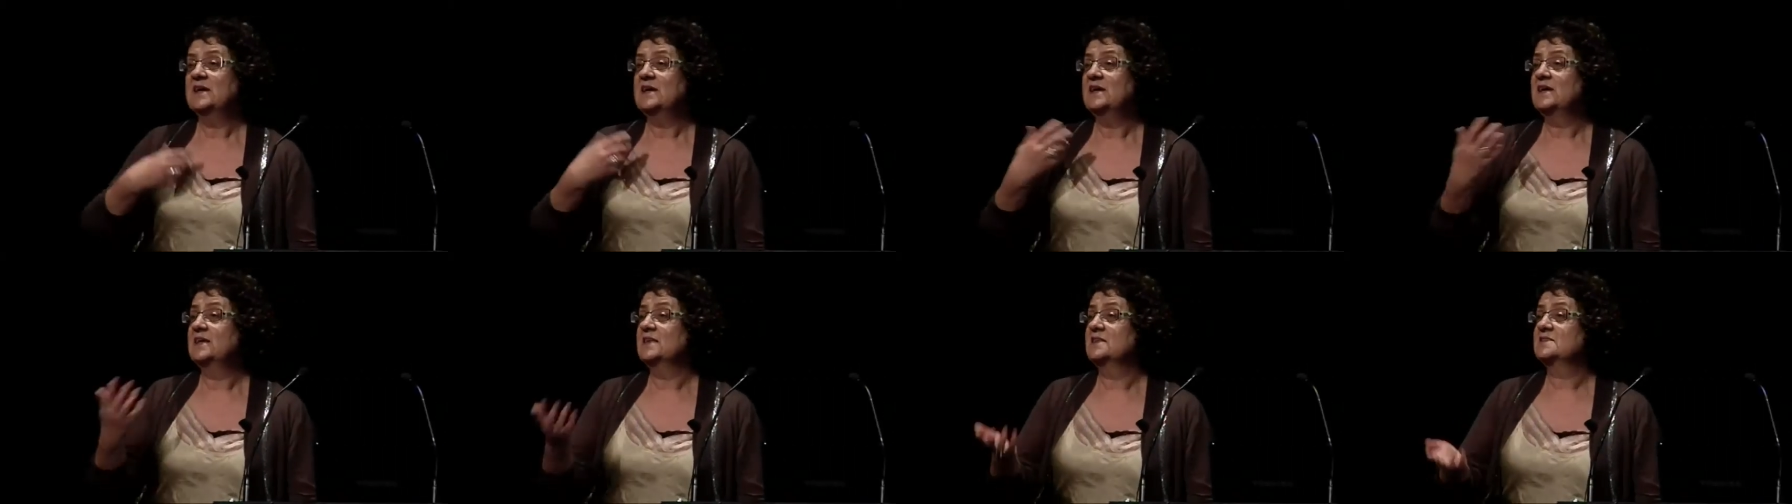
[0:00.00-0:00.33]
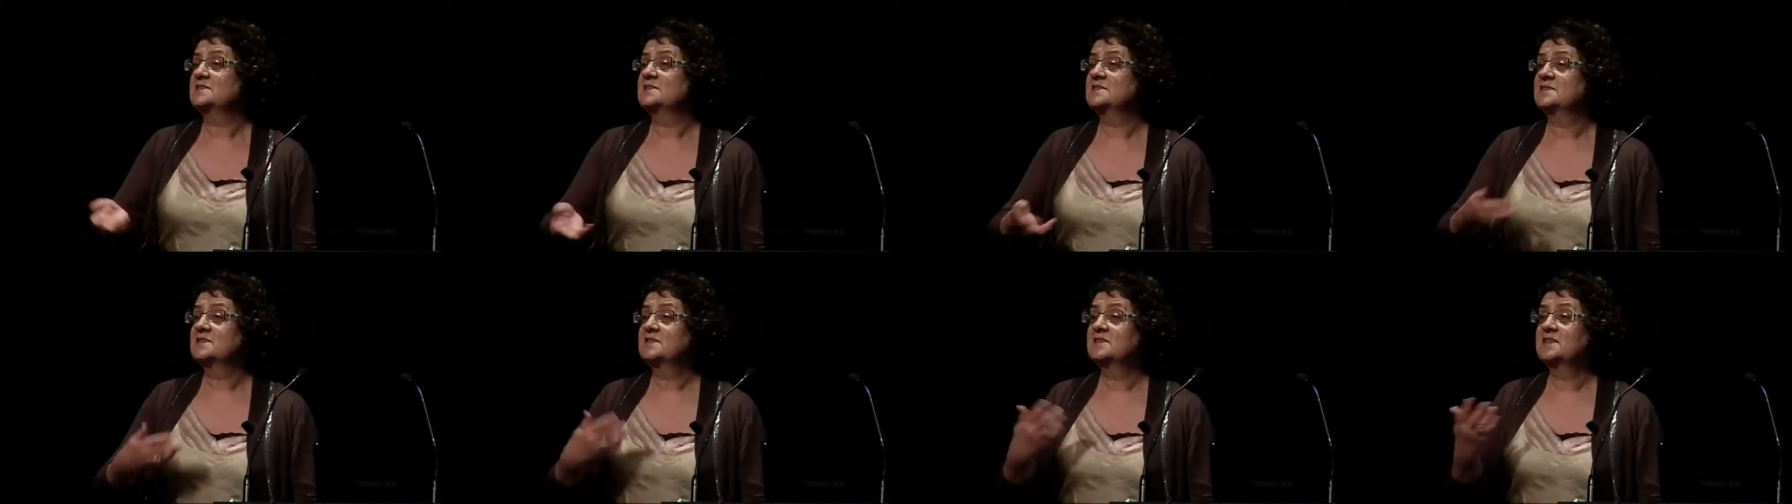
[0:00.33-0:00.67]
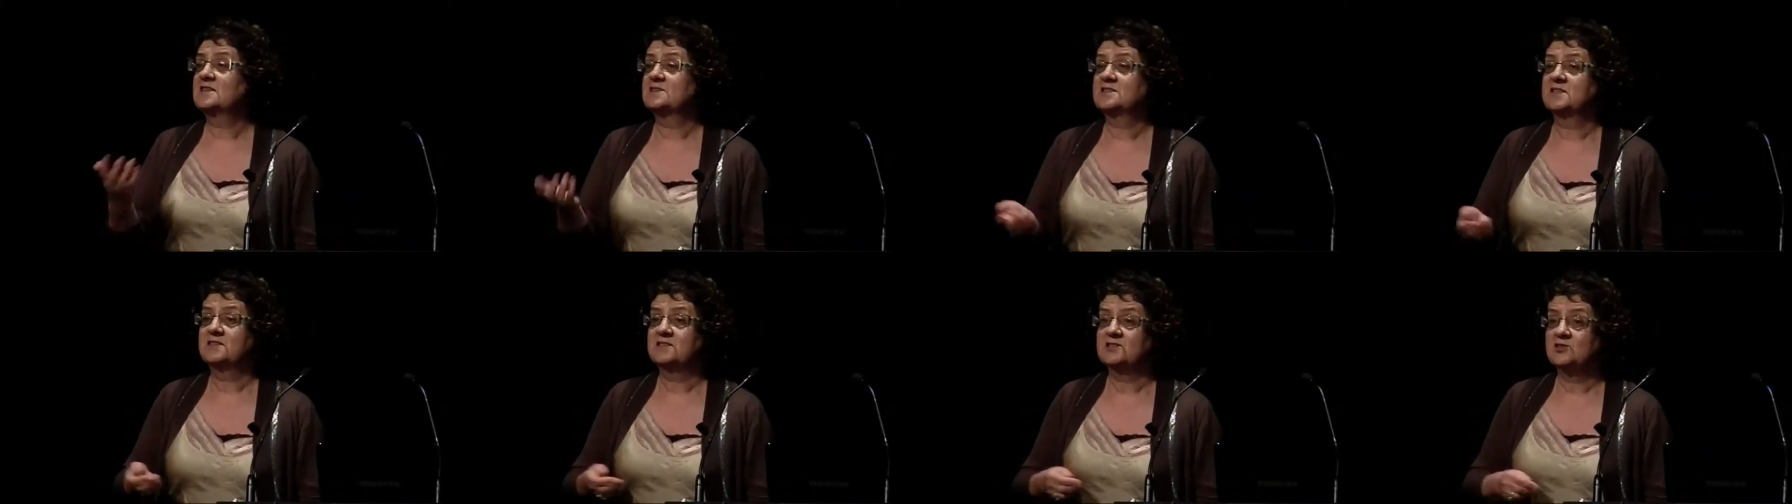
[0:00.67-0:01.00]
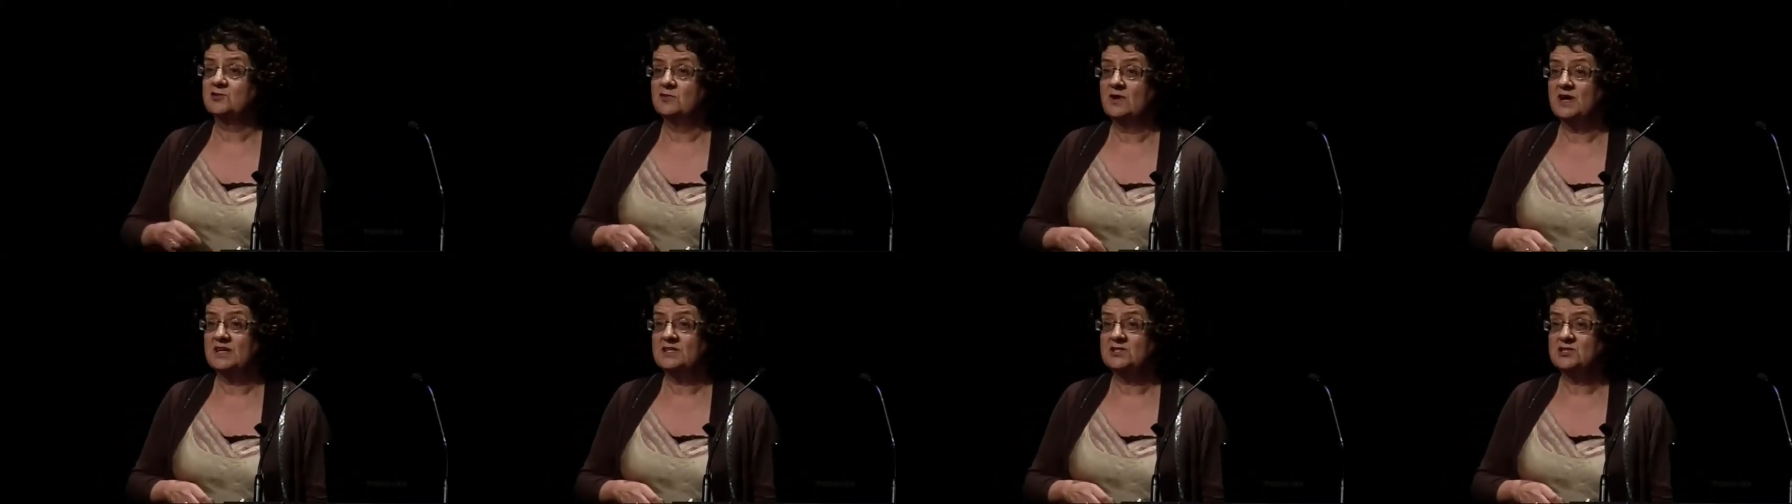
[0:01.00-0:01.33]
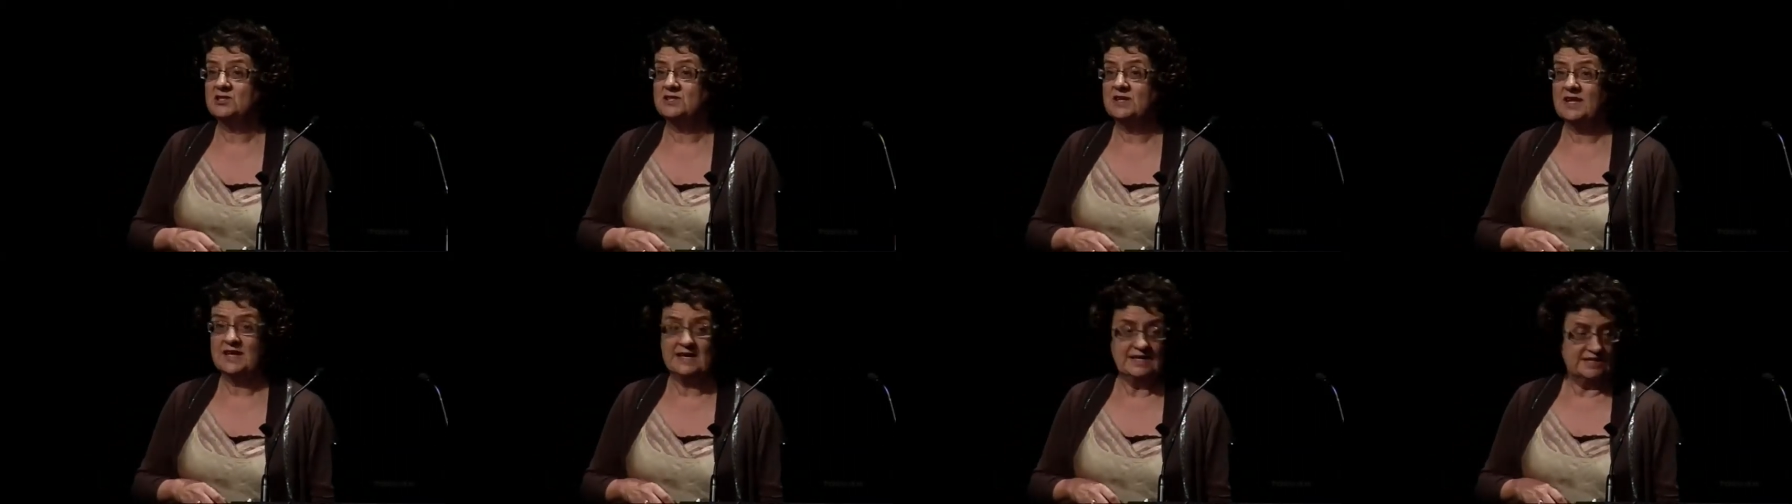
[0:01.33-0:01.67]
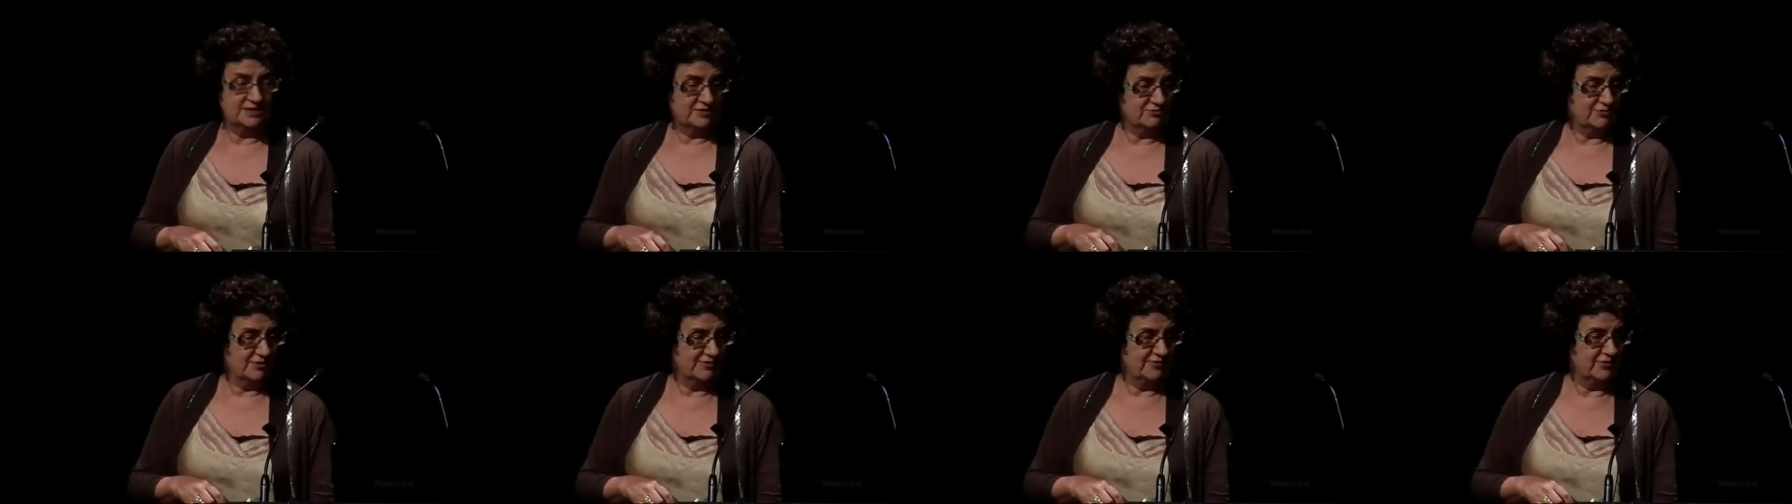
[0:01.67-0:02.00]
it's the situation
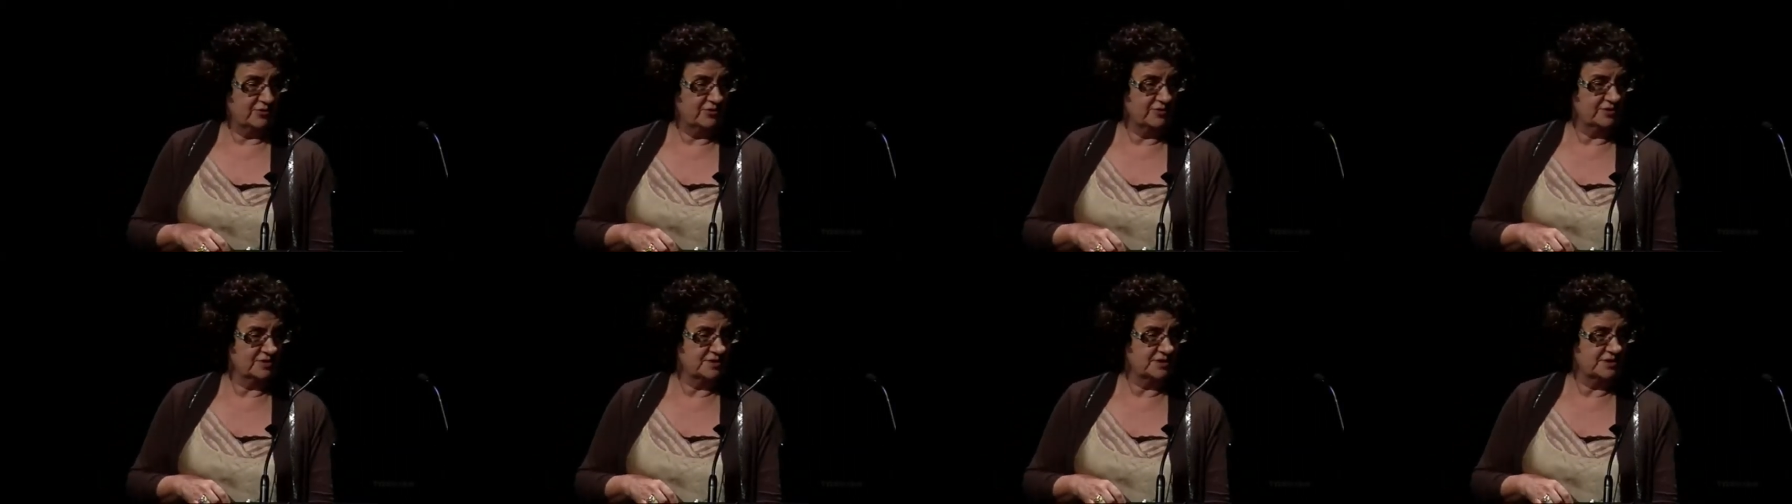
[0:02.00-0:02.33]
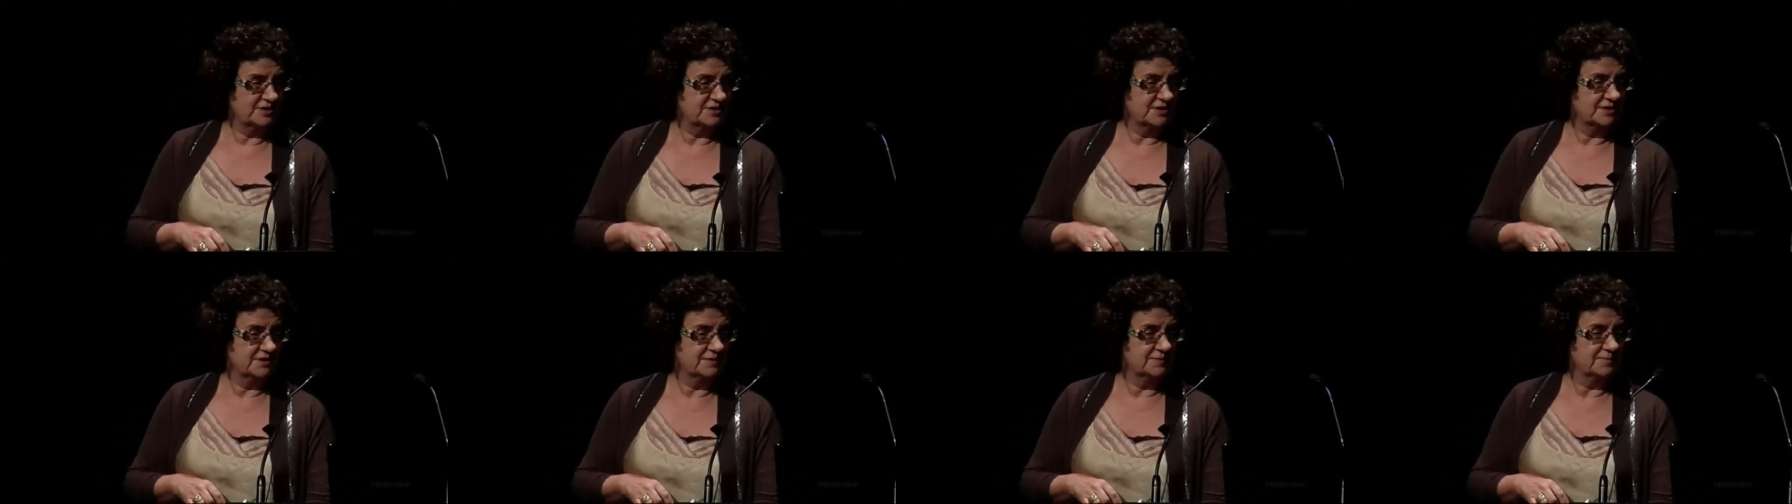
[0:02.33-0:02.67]
has reversed.